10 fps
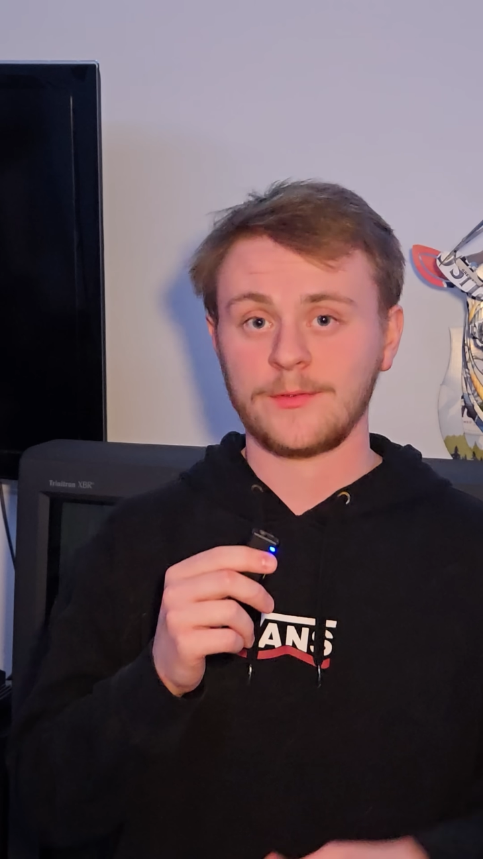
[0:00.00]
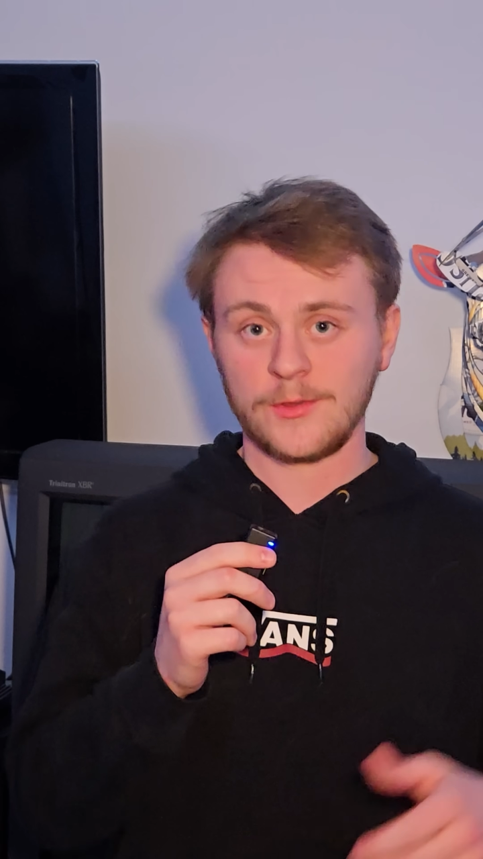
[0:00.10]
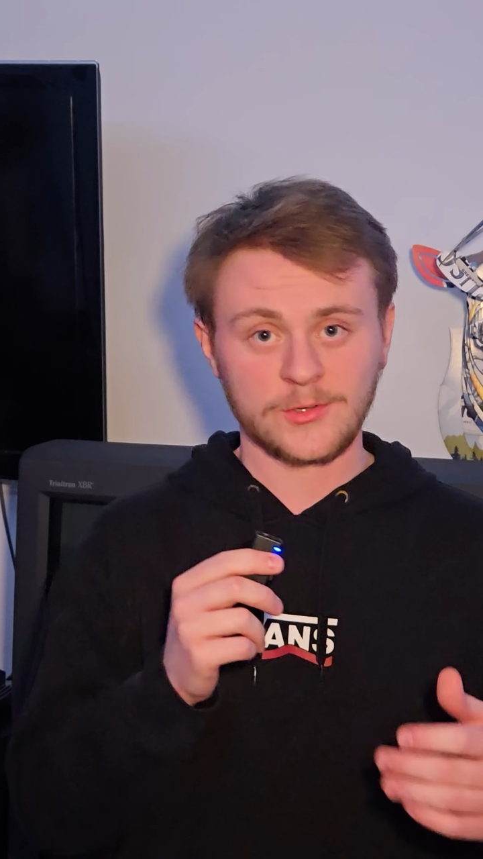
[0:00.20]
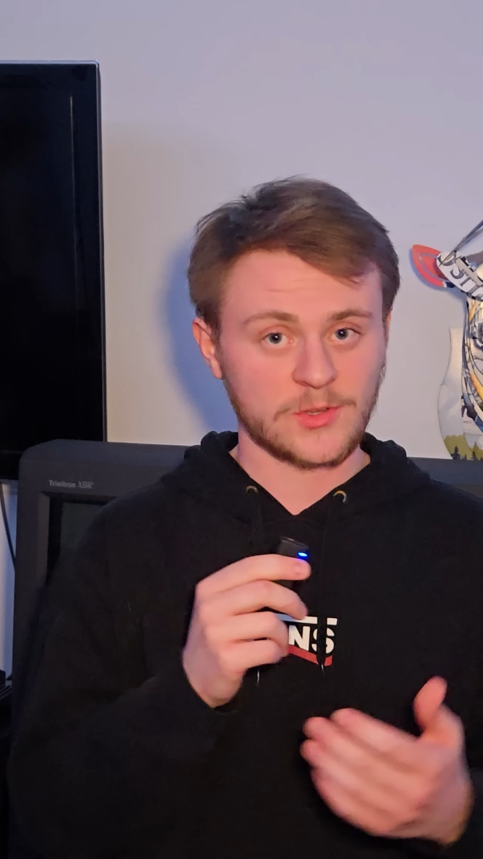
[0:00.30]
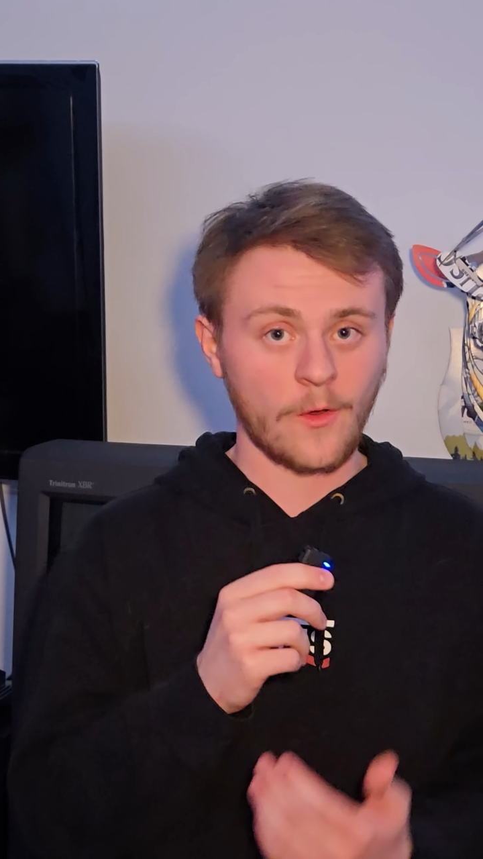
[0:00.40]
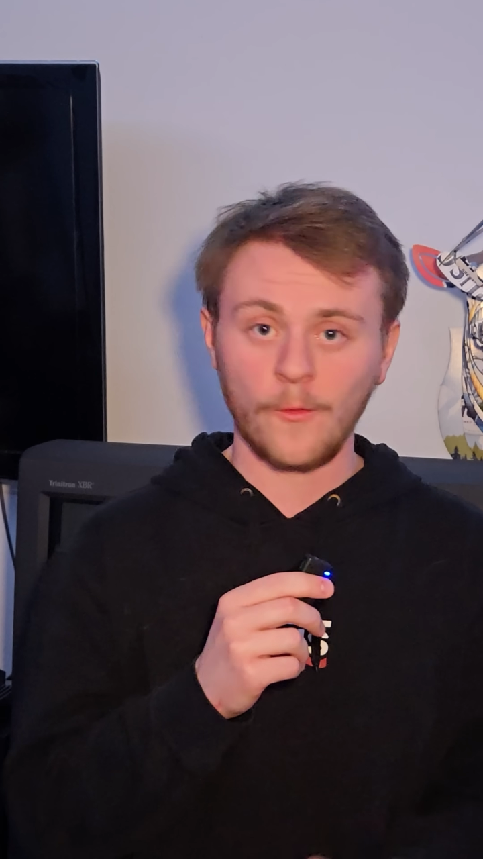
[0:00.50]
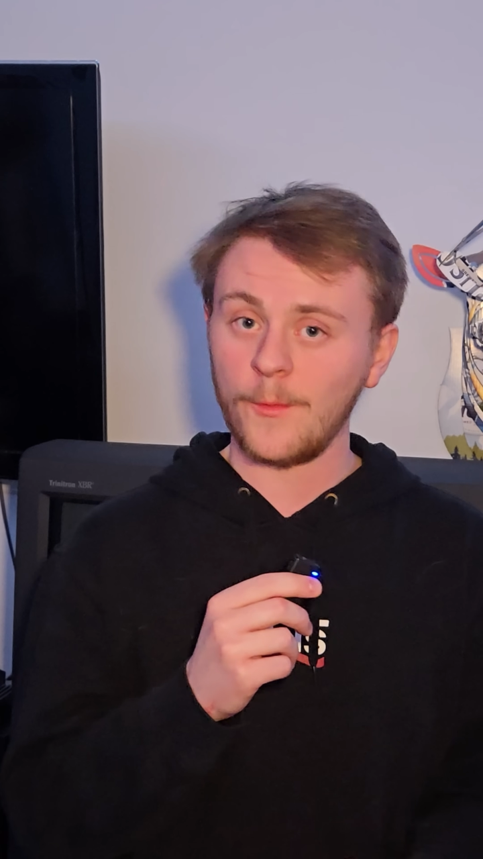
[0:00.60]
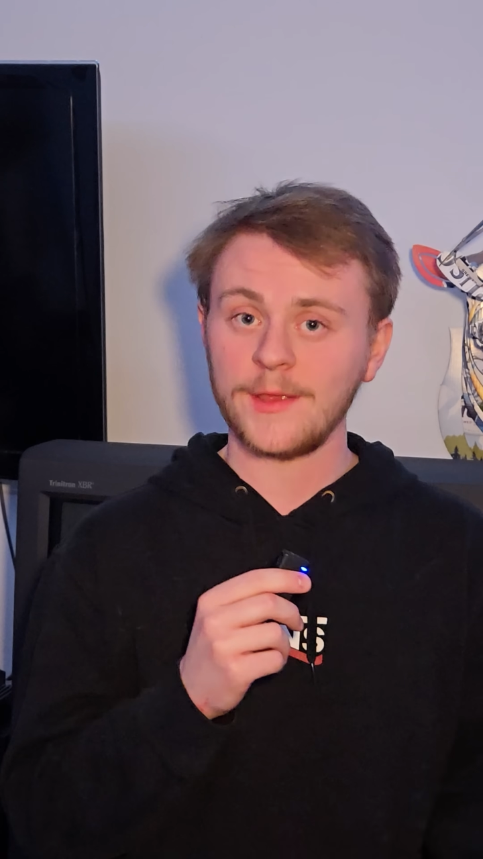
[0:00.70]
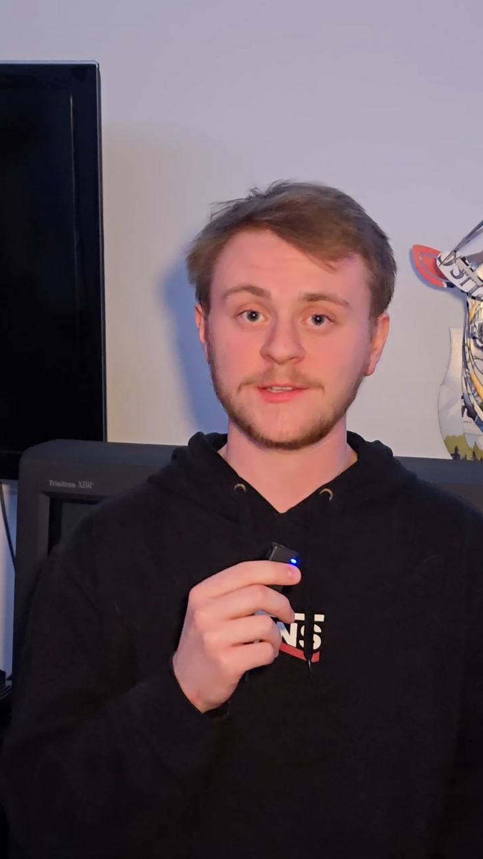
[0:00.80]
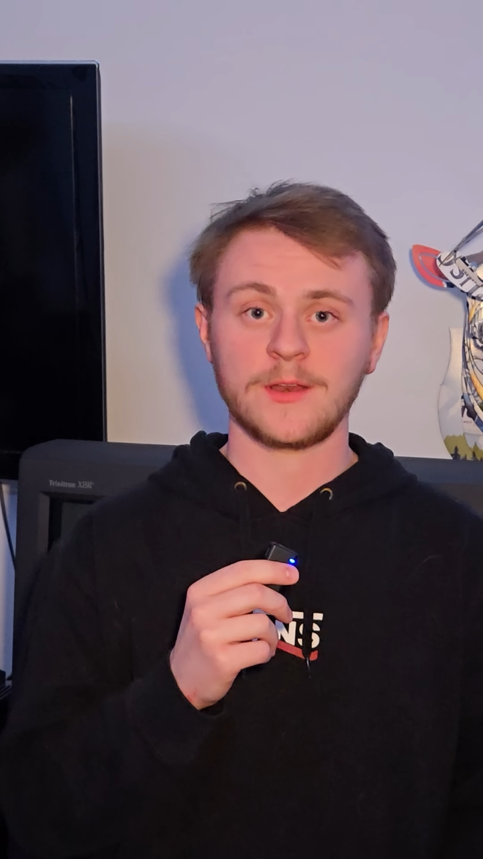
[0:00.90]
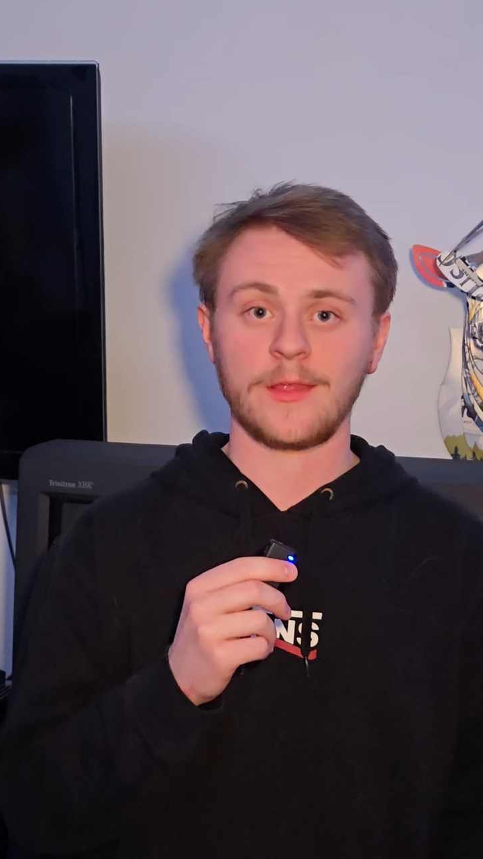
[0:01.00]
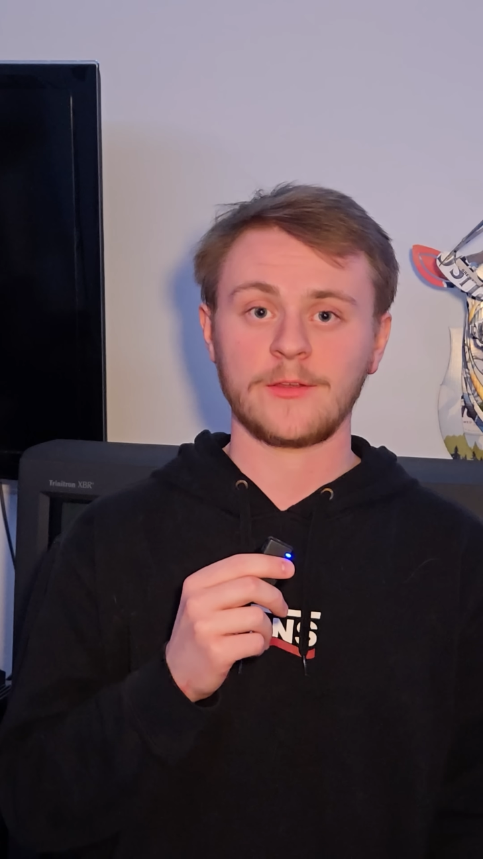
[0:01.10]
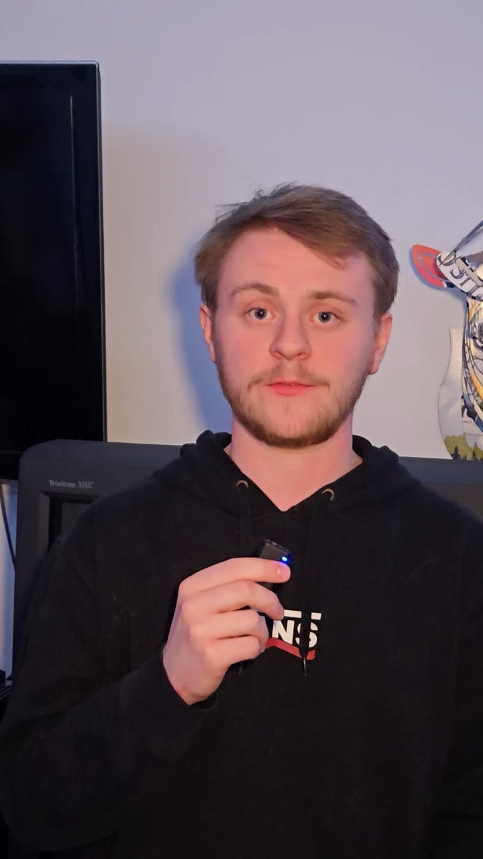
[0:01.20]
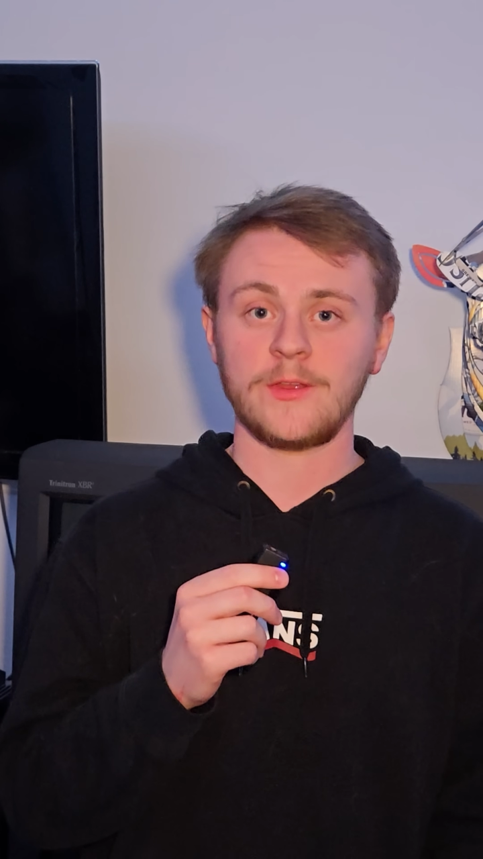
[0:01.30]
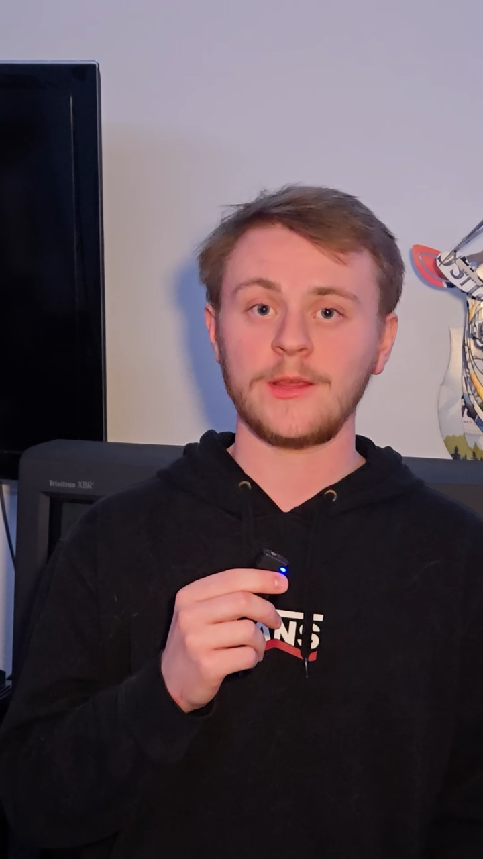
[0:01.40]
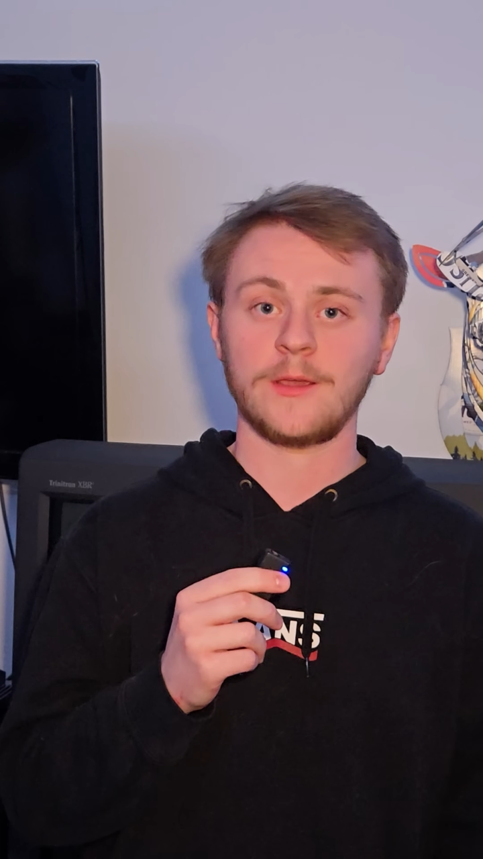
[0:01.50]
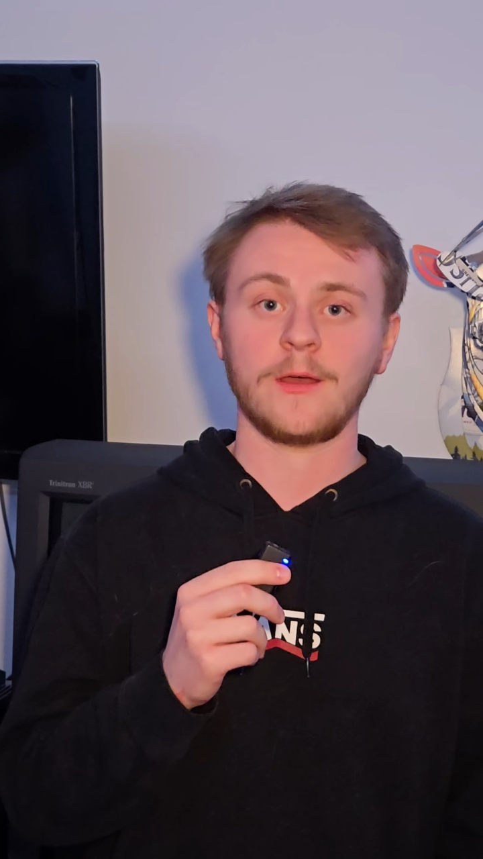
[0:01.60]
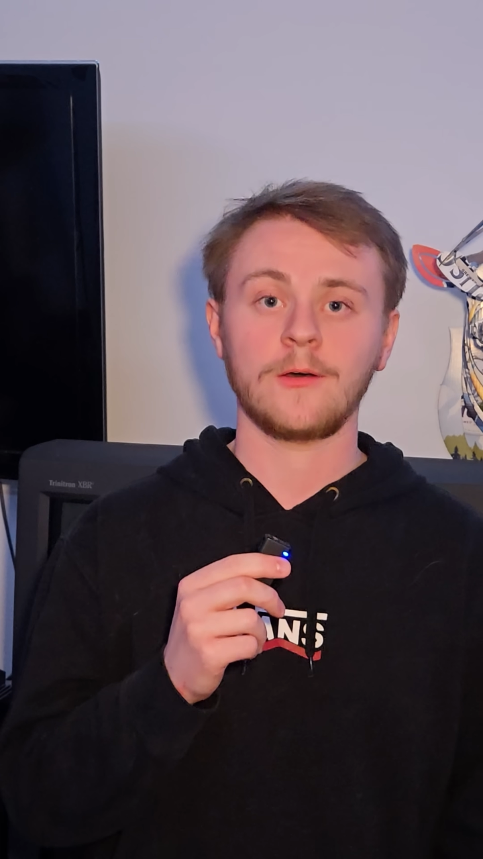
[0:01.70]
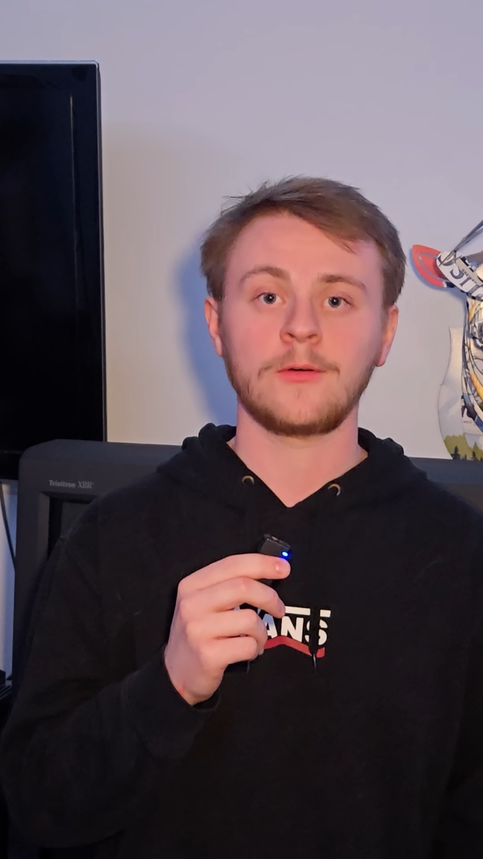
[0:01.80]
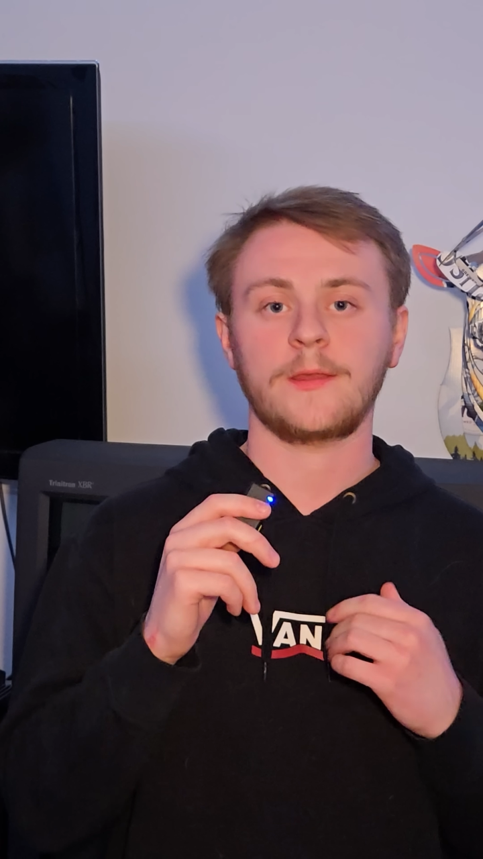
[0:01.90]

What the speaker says: there's always another video.